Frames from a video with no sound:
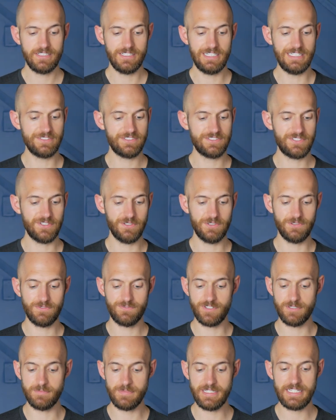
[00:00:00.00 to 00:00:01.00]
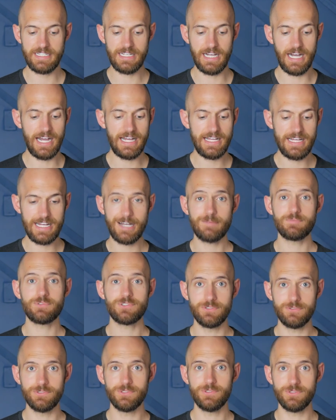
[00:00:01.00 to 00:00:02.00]
And so for me, I
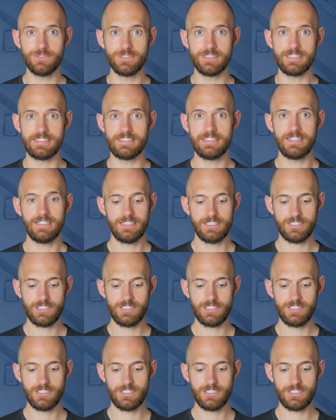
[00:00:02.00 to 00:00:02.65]
absolutely